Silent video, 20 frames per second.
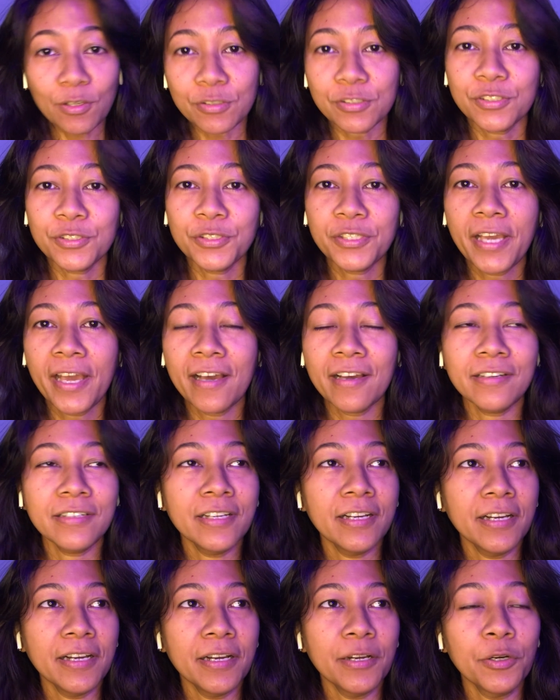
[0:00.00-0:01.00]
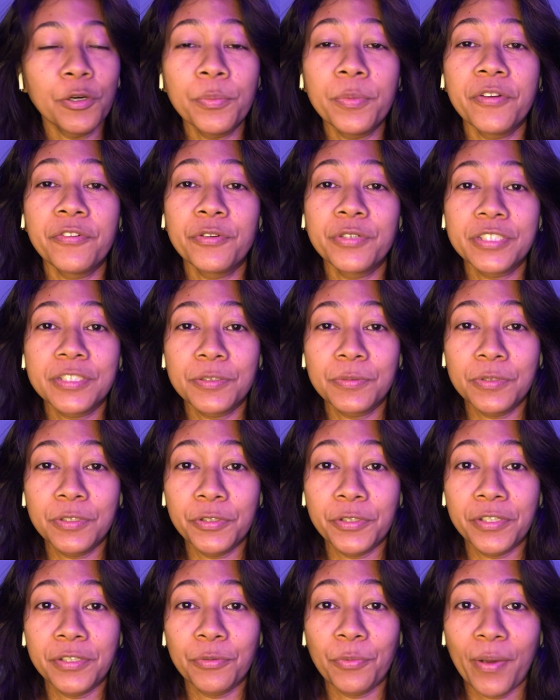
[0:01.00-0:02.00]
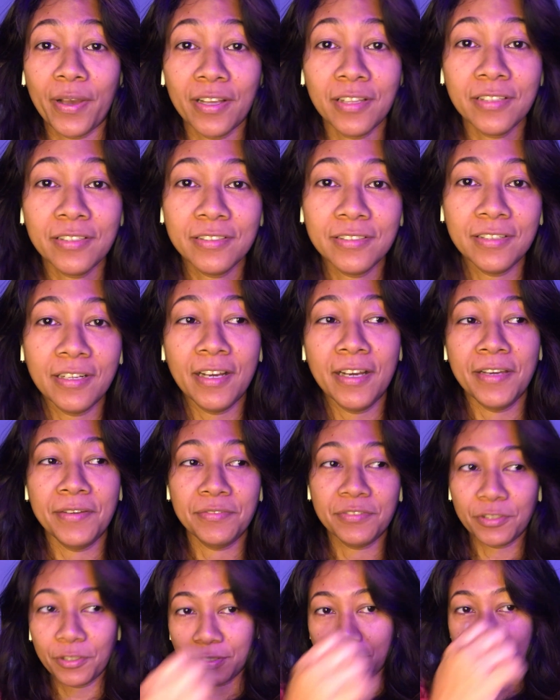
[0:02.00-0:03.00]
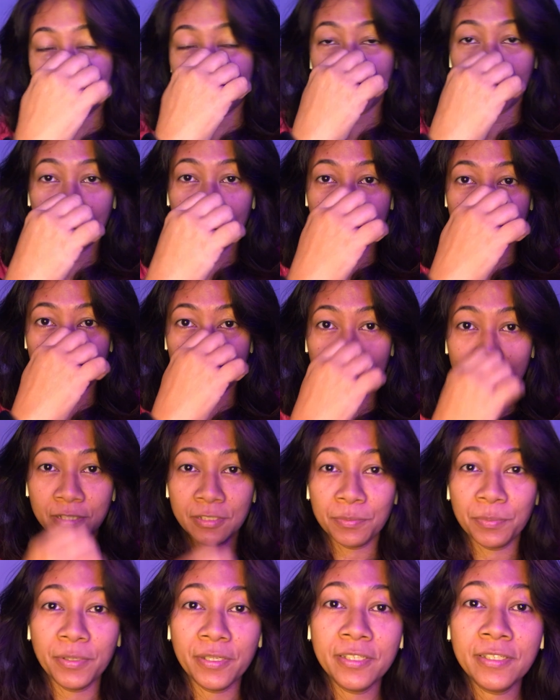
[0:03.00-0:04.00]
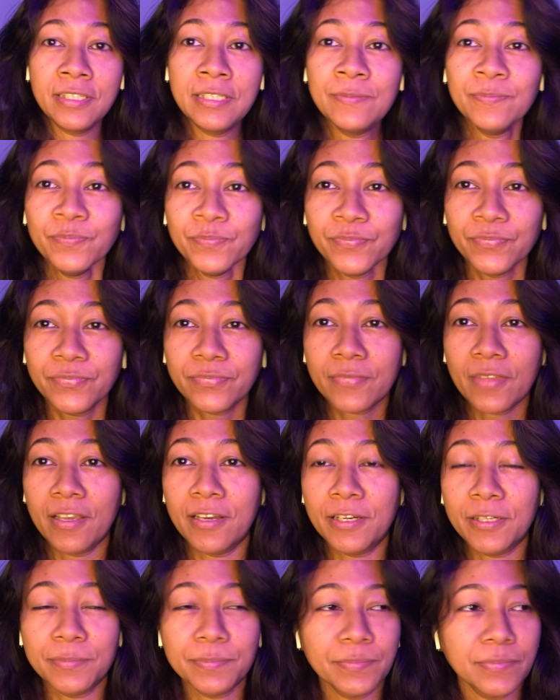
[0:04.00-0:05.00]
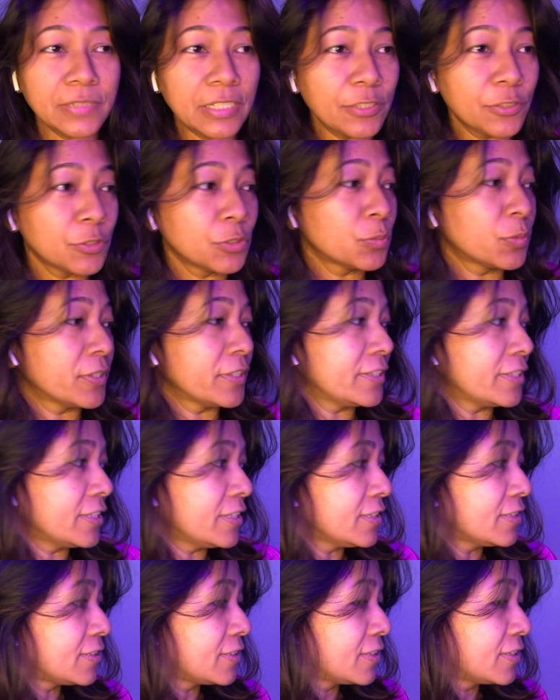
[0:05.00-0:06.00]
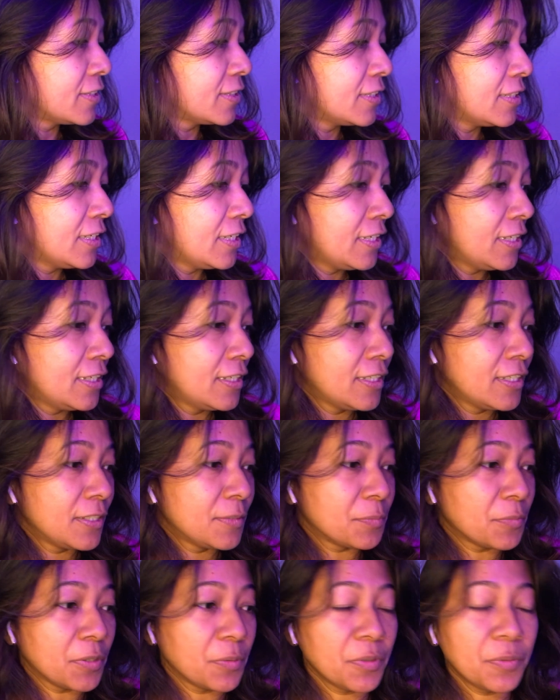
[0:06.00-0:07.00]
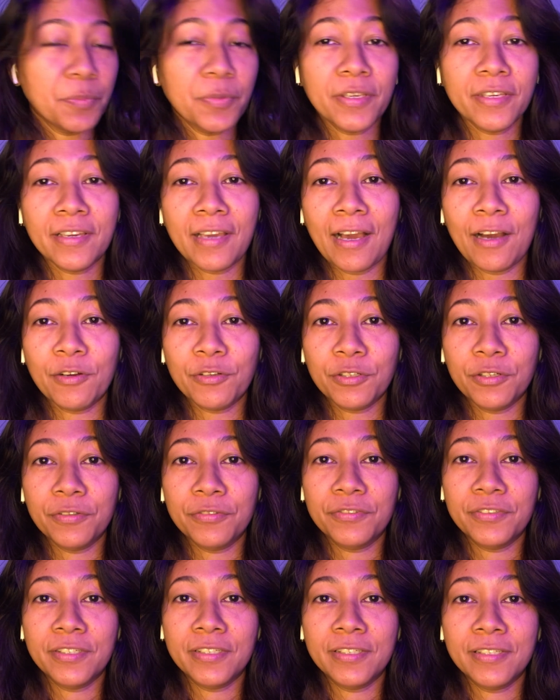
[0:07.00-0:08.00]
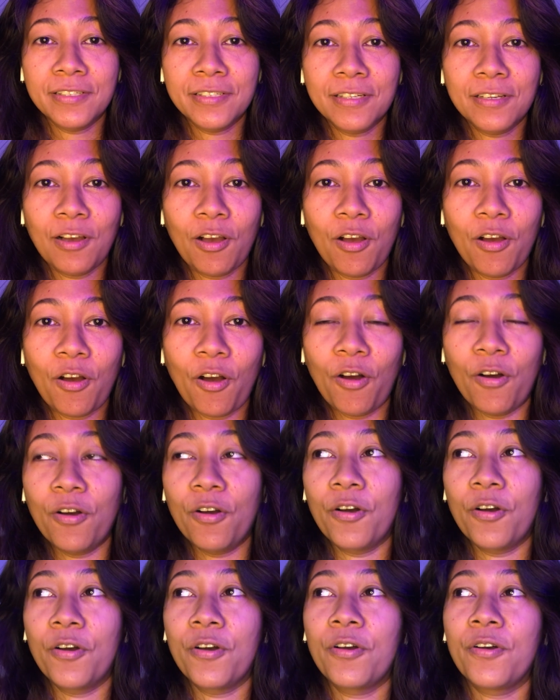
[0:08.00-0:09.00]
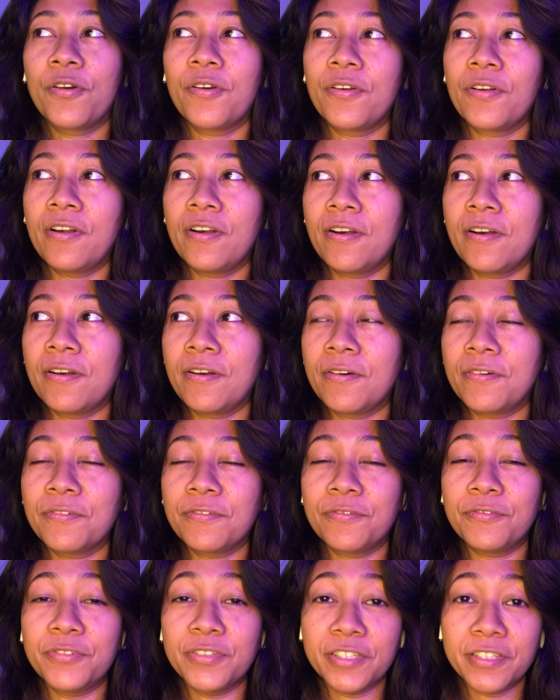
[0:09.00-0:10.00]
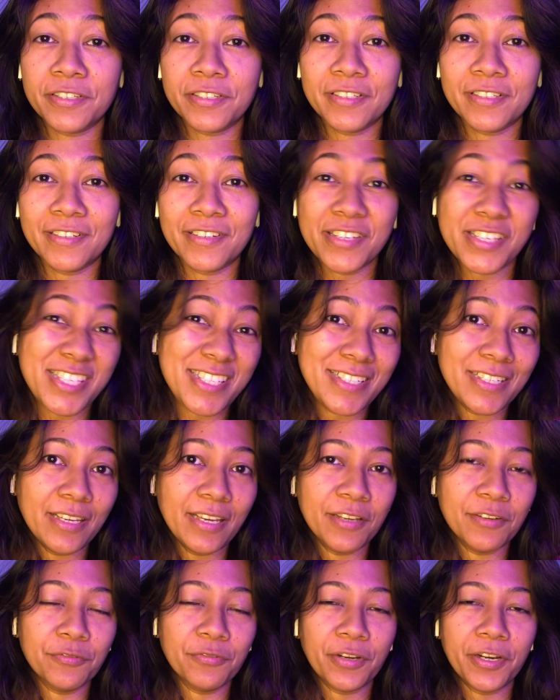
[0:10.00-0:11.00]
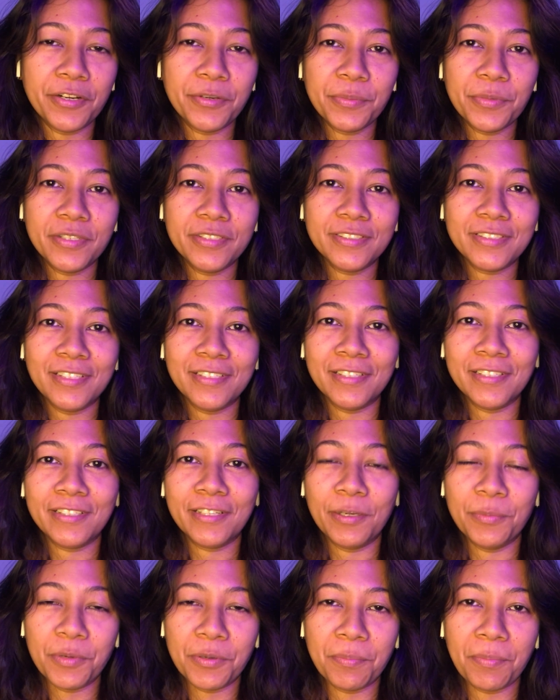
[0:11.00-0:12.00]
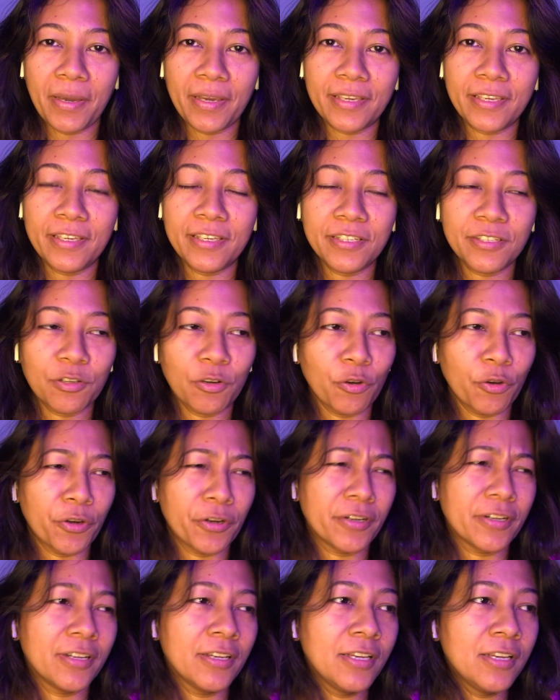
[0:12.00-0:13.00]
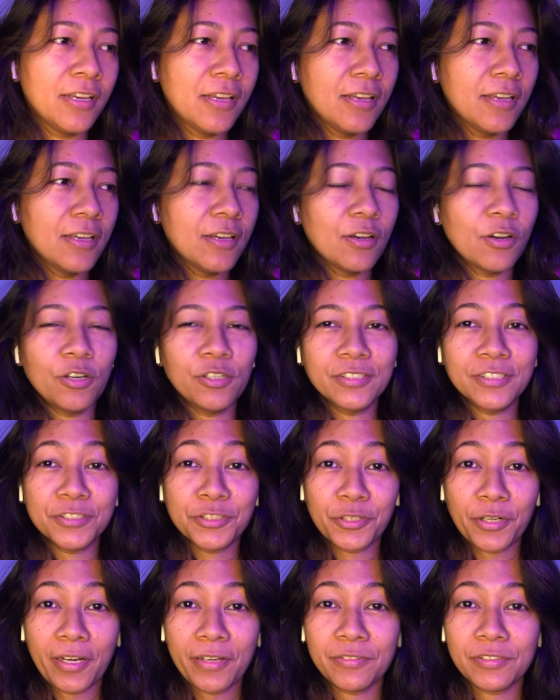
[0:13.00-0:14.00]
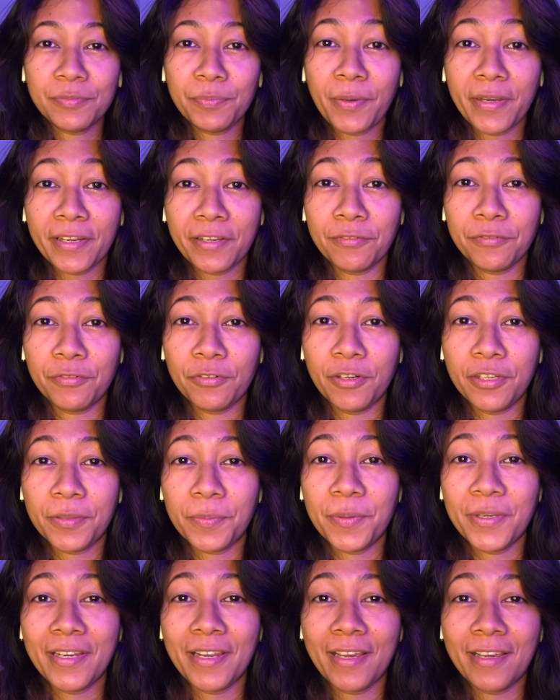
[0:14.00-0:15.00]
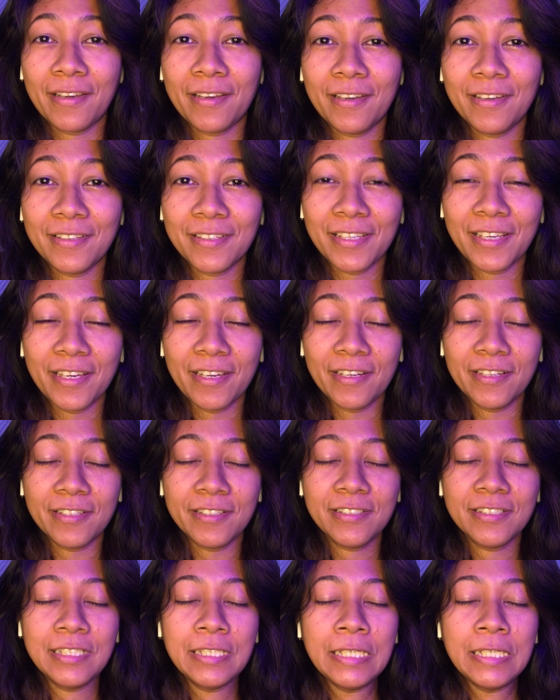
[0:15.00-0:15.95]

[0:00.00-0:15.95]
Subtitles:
So yeah, hope everyone's doing well. I've got the sniffles a little bit. I don't know what it is. Maybe being out of a furry environment and then coming back in, or all the drives back and forth Penang and KL.